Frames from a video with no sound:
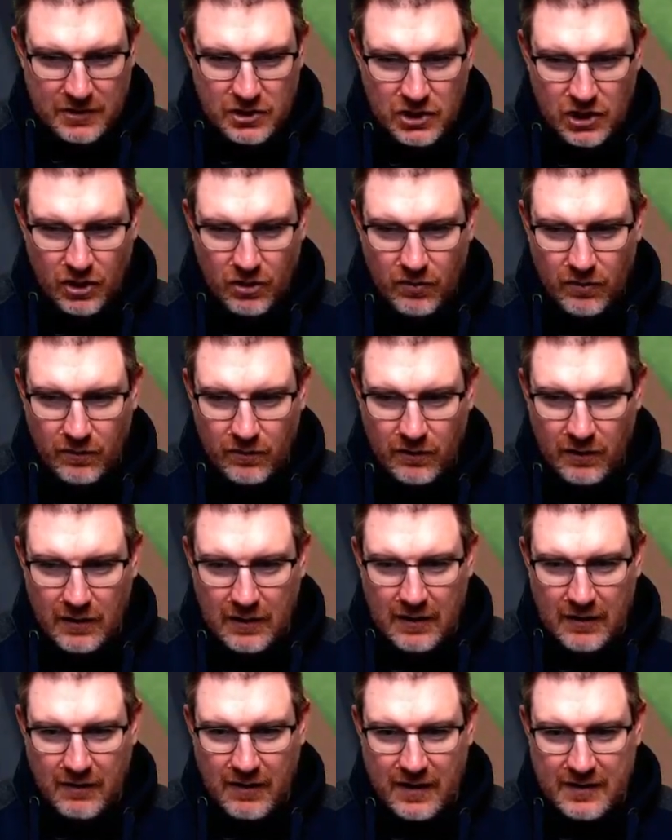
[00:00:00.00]
Jones.
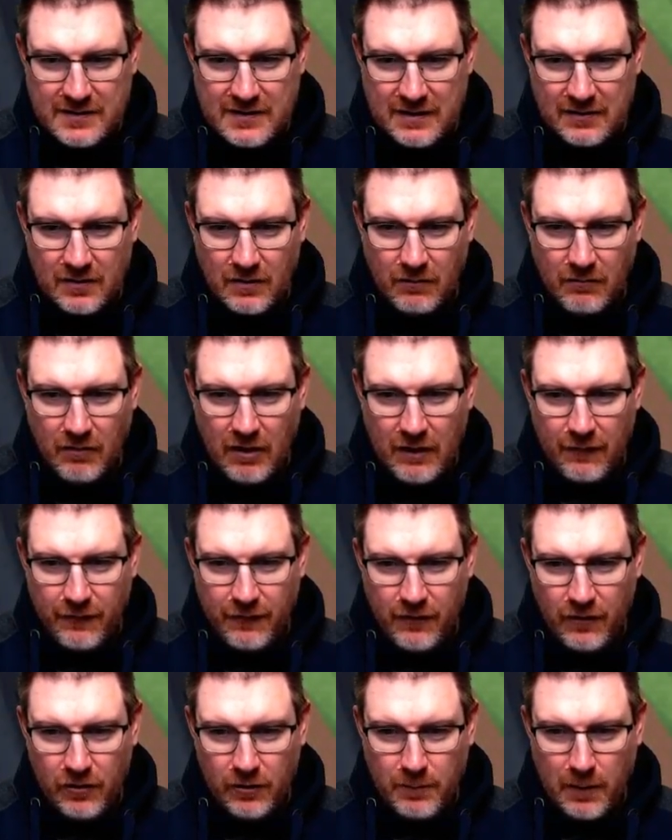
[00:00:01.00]
That's into right
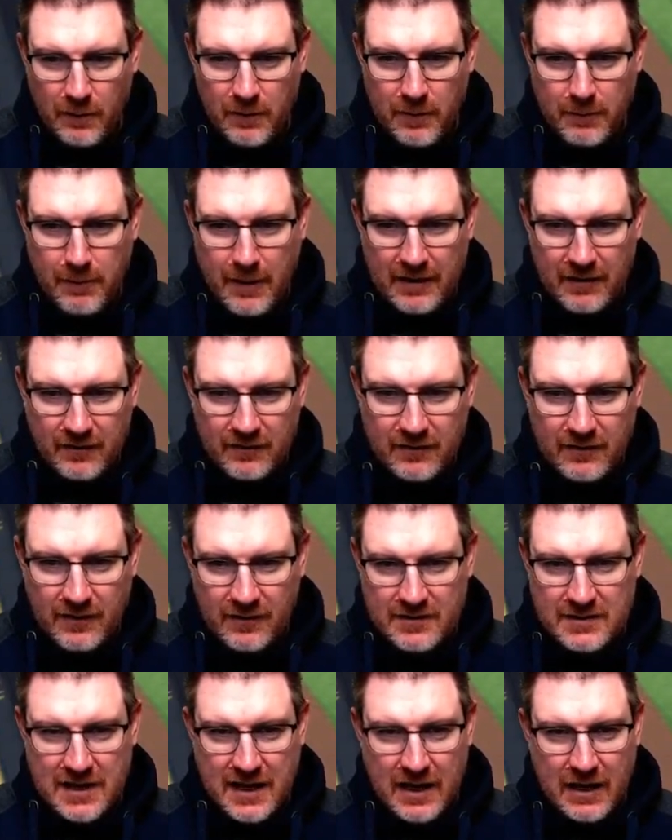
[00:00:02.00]
field. Bobby Patterson
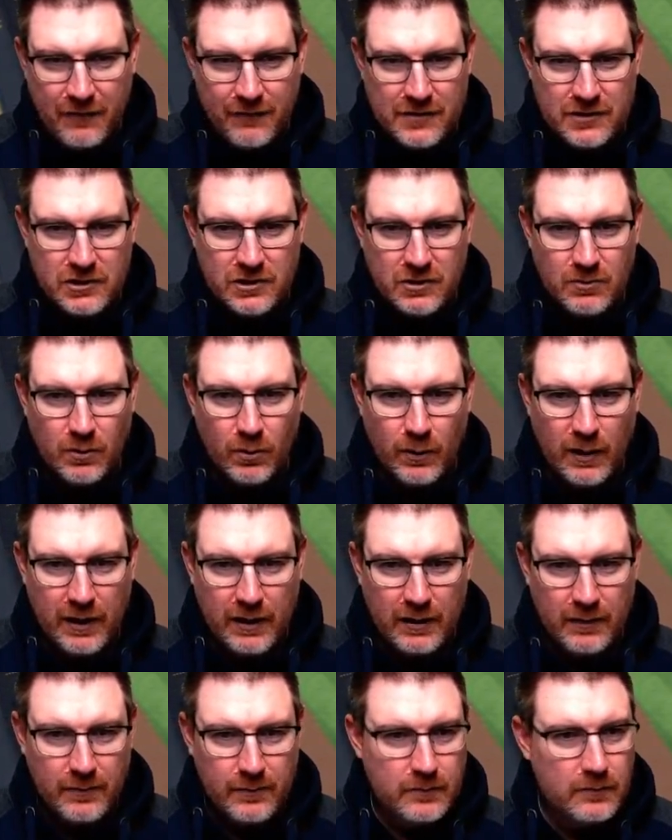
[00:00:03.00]
is there for two away.
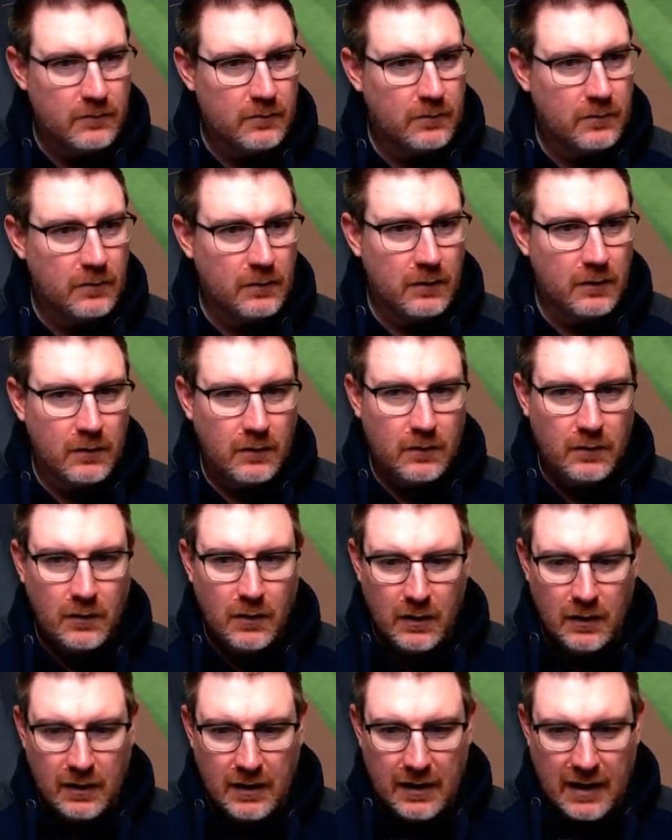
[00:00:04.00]

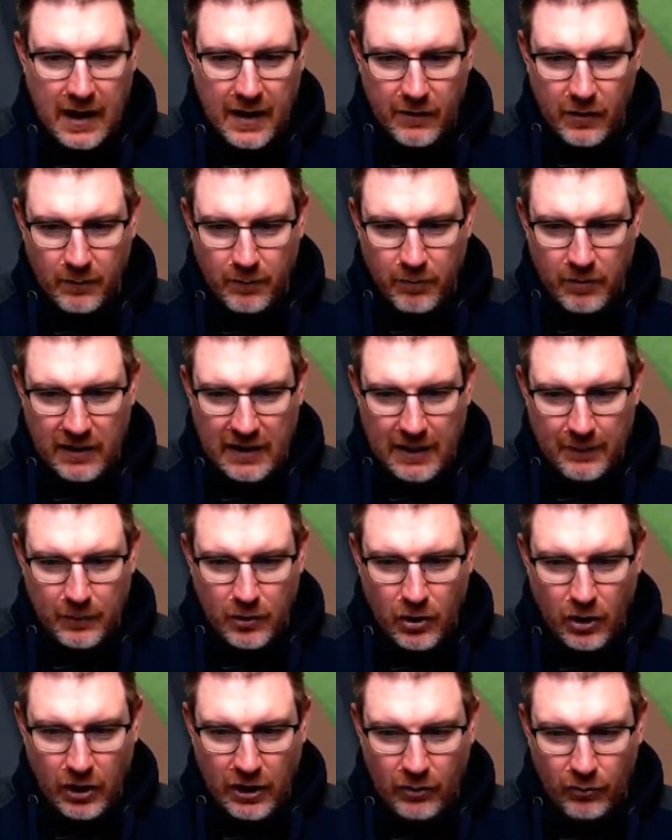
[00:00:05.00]
And it'll bring up
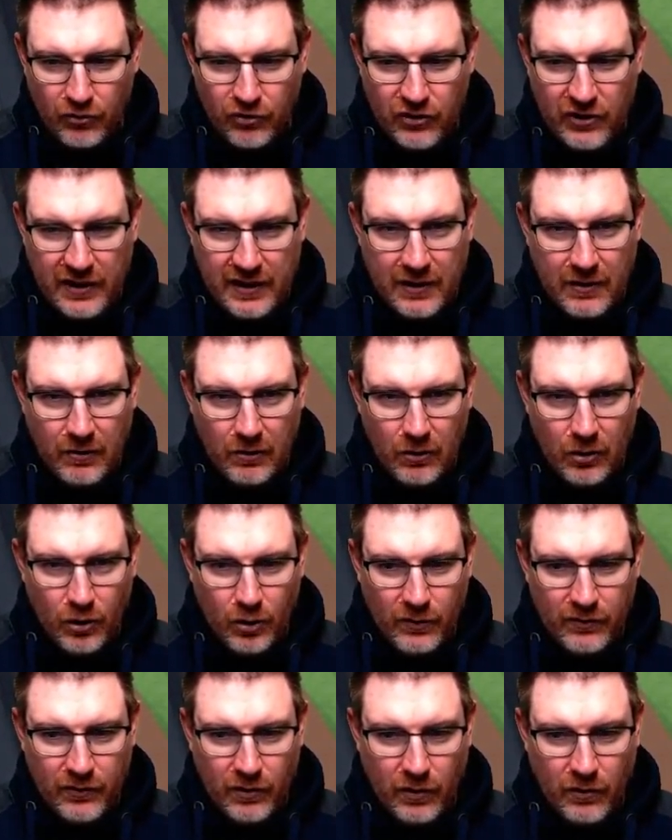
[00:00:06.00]
Kyle Teel, who
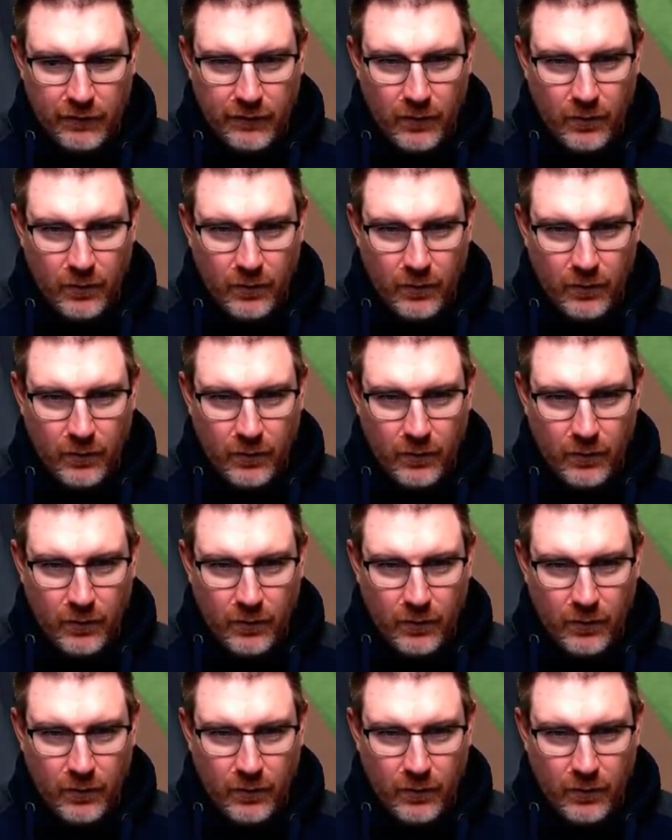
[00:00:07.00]
is 0 for